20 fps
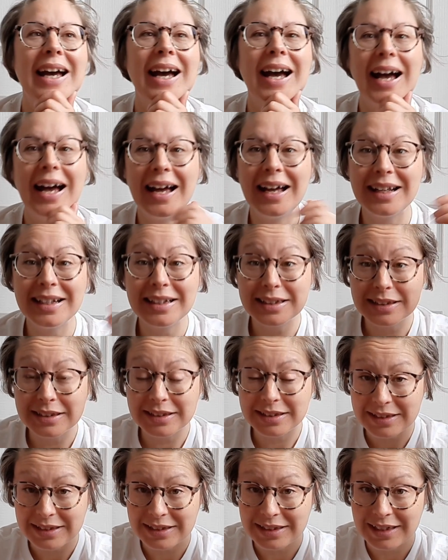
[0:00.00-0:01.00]

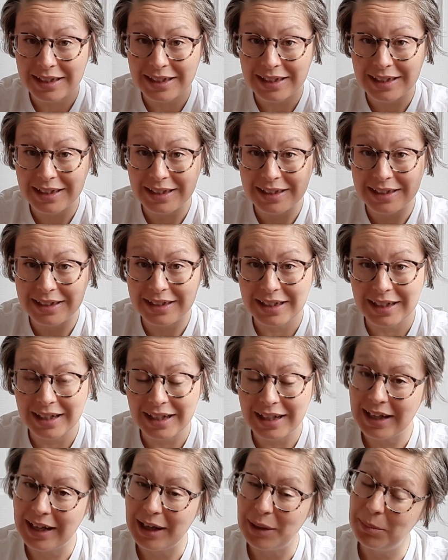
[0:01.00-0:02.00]
and
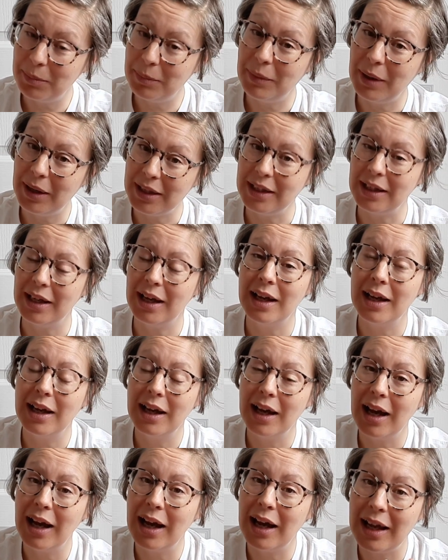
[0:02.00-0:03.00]
I
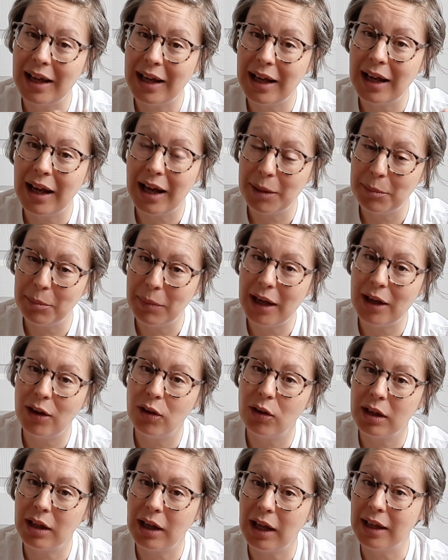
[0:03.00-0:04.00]
might
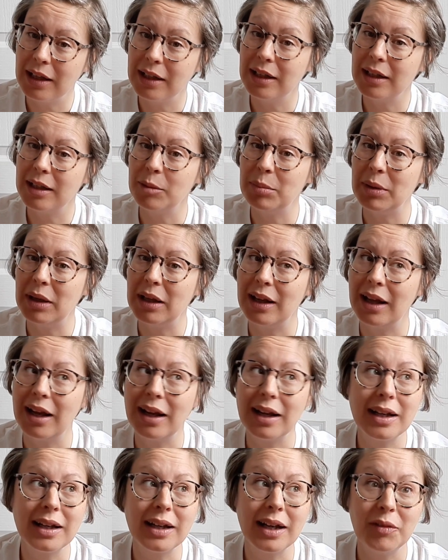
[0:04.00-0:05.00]
look like a little bit
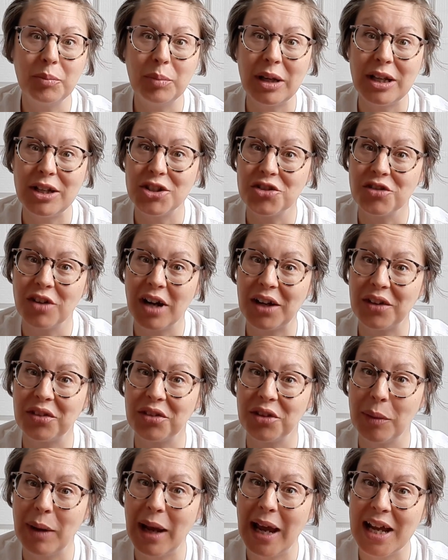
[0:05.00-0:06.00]
like I've been dragged
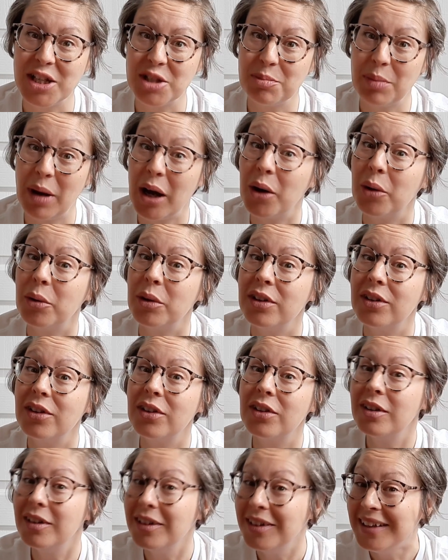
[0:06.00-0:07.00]
through a hedge
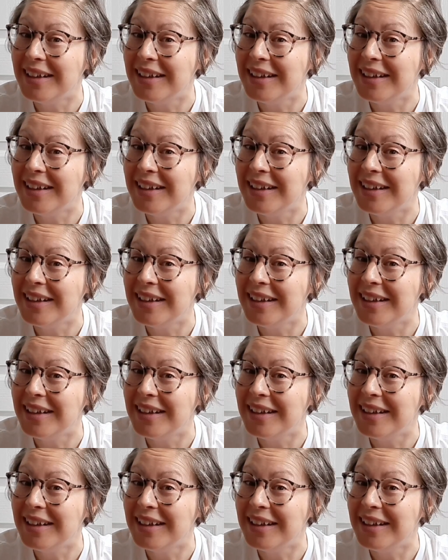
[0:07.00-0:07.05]
backwards.